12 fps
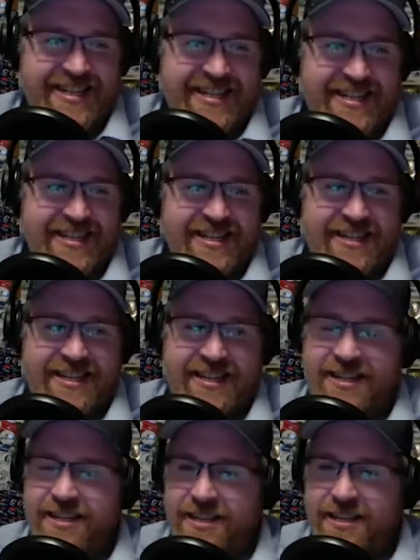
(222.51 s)

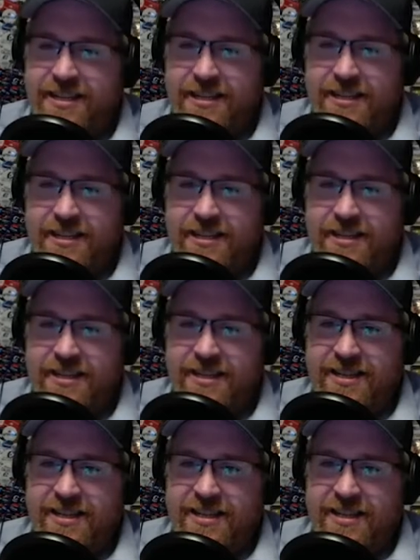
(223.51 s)

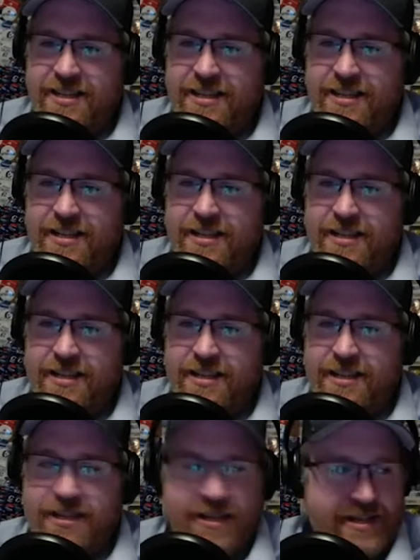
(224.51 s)

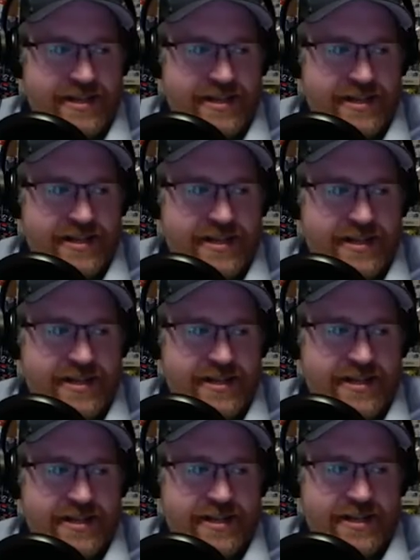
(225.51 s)

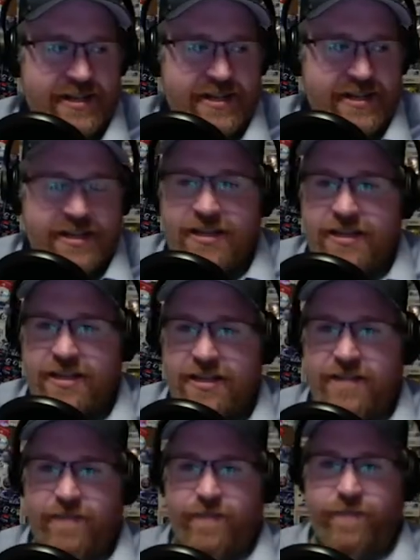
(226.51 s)
The person shown says nothing.